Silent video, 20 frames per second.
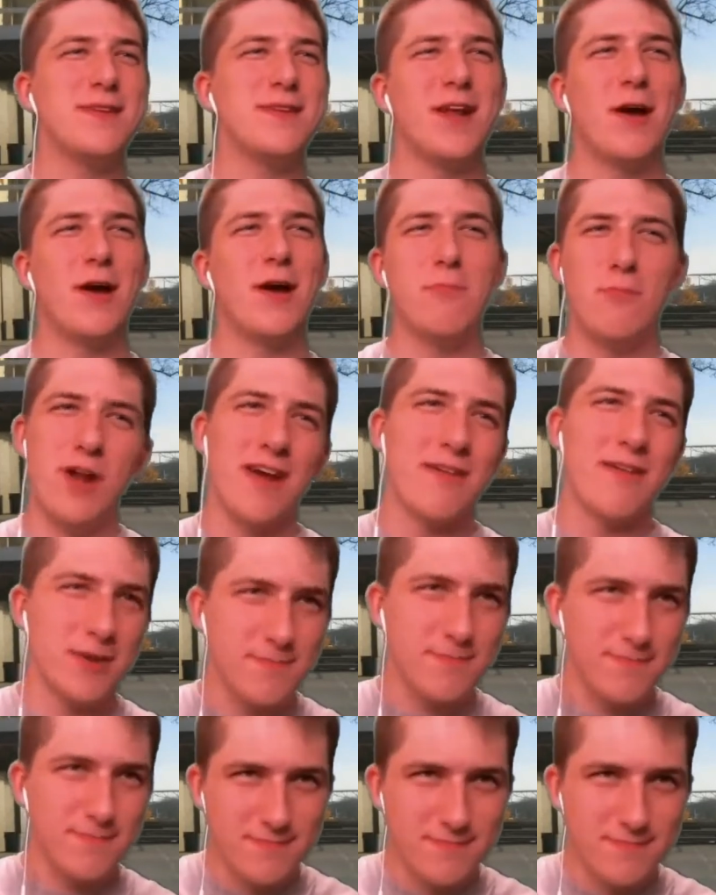know,
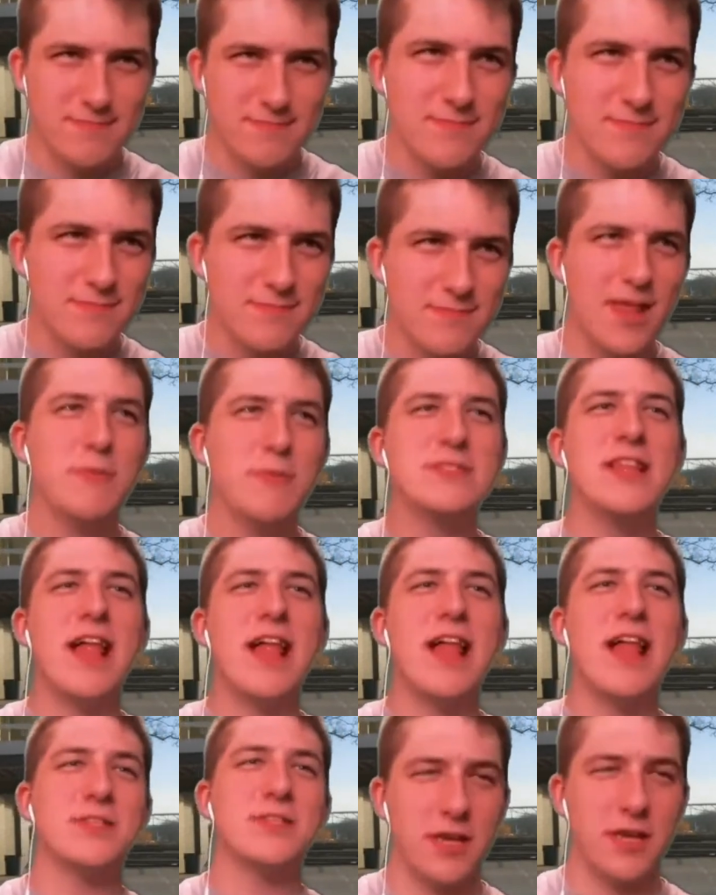whatever. That was
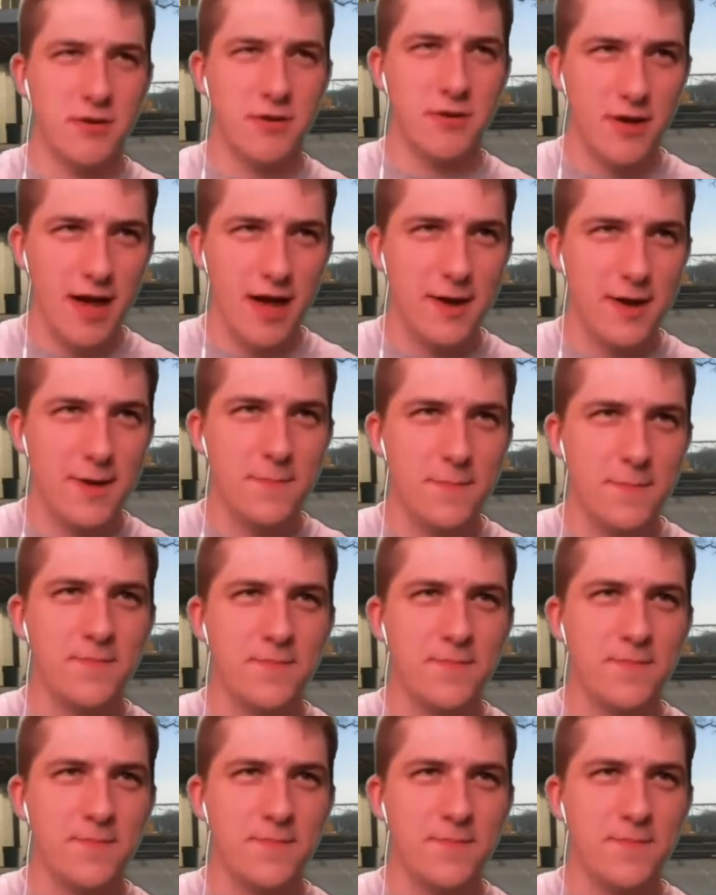last week, okay?